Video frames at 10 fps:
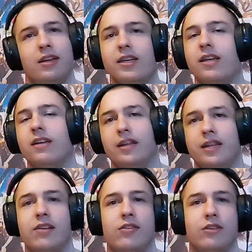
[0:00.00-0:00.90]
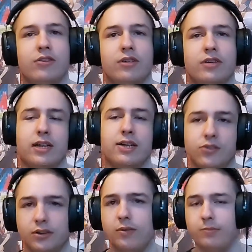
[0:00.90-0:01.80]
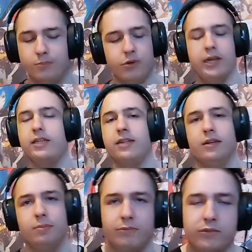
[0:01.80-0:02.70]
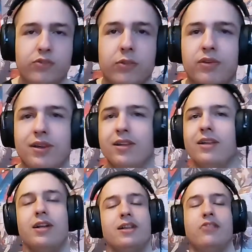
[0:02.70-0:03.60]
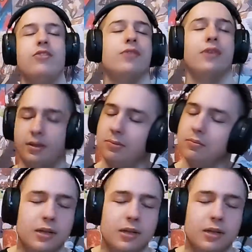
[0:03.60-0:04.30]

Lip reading: Yeah, and I guess there's a character, probably like a descriptor. It's just funny.